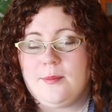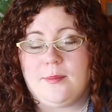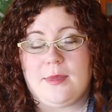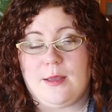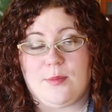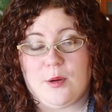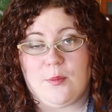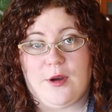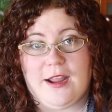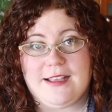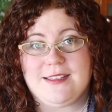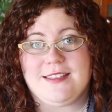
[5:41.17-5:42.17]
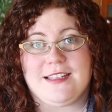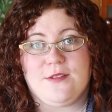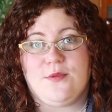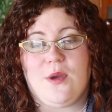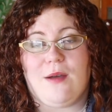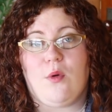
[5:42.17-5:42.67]
paper breaks. And
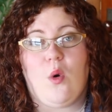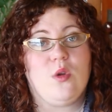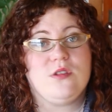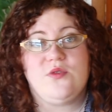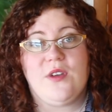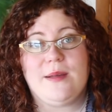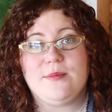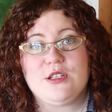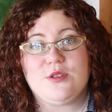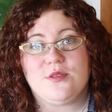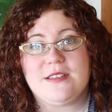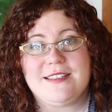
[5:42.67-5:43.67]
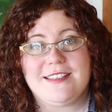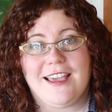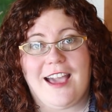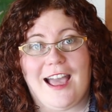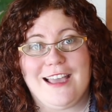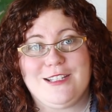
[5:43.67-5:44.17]
if you have old family trees
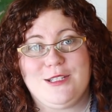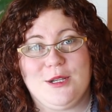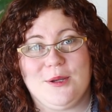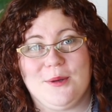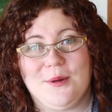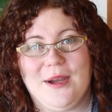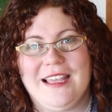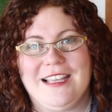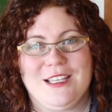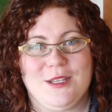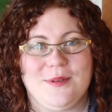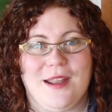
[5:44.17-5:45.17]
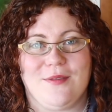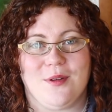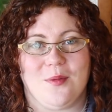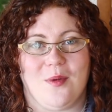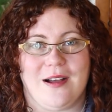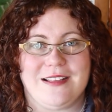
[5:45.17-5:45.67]
like I do, you
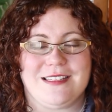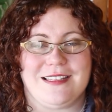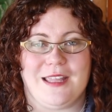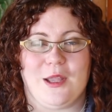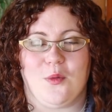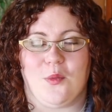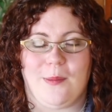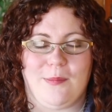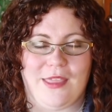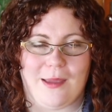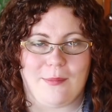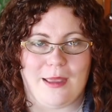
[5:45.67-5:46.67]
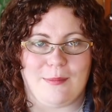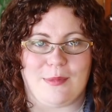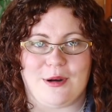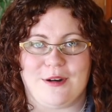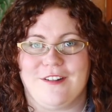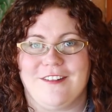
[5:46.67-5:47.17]
never want to like rip that
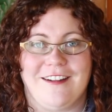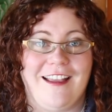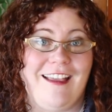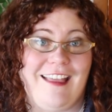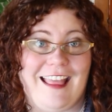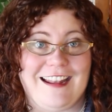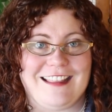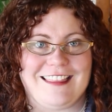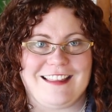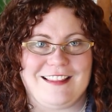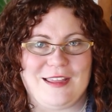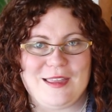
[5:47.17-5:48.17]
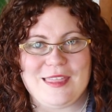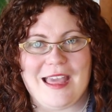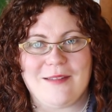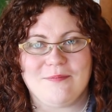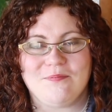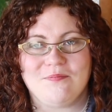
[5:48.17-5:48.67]
paper or anything like
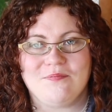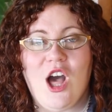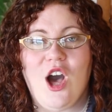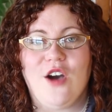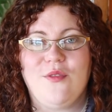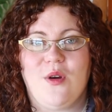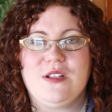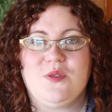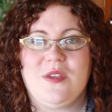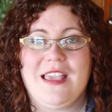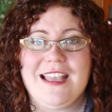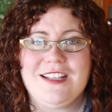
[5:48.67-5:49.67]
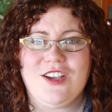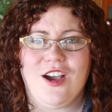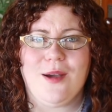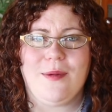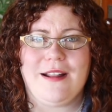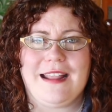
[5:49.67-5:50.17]
that. Of course, we can't
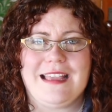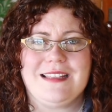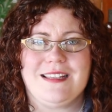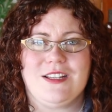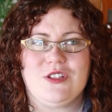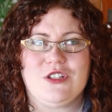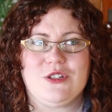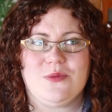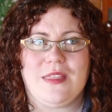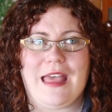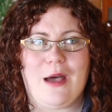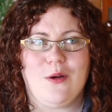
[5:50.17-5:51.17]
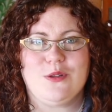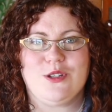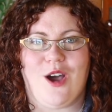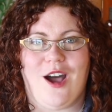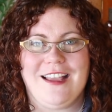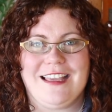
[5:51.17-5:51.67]
talk about ancestors without
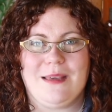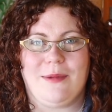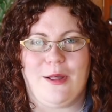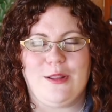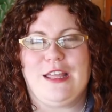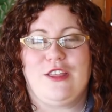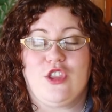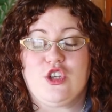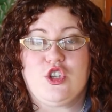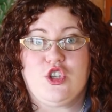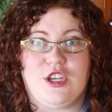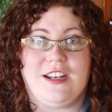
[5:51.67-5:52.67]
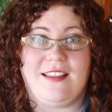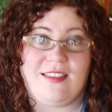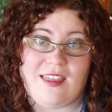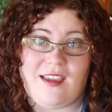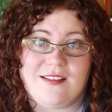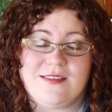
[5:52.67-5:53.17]
talking about like the shitty
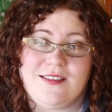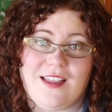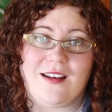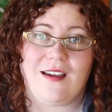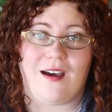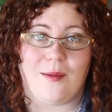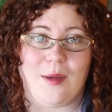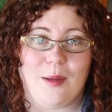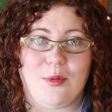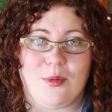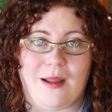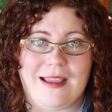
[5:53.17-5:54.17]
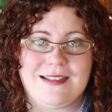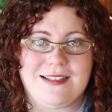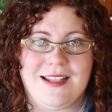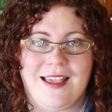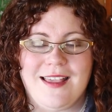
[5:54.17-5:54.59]
things that come up, right?